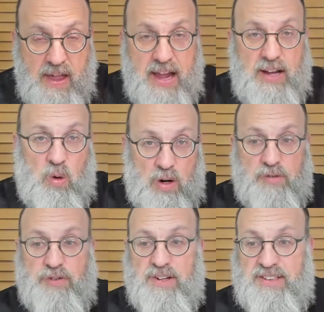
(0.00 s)
in order
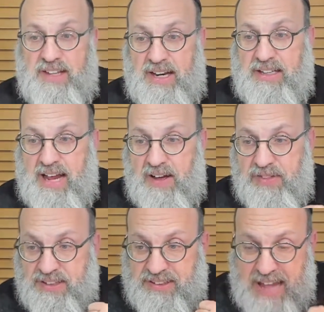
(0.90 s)
for a city to have
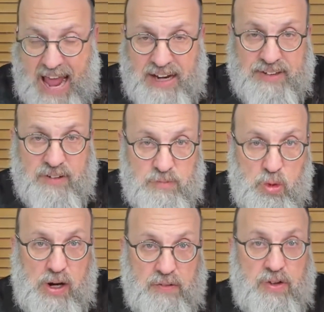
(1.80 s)
the status of
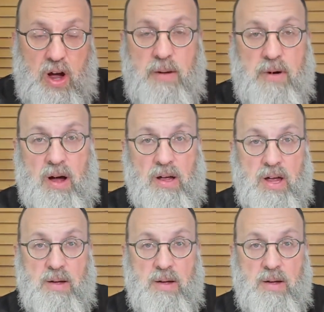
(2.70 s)
Mukaf Chayma,